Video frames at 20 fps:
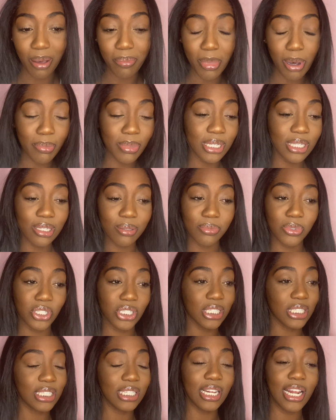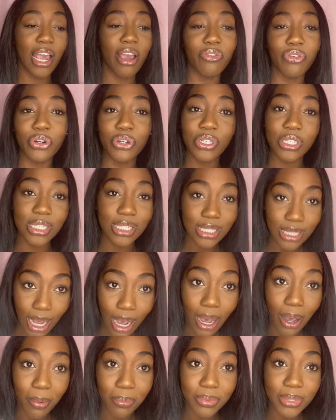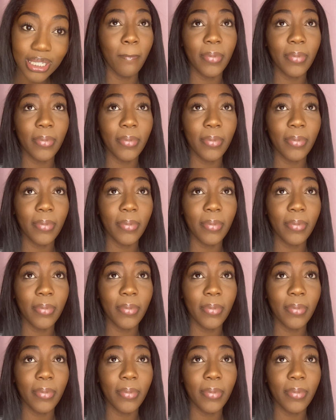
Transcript: My bosoms just never stopped.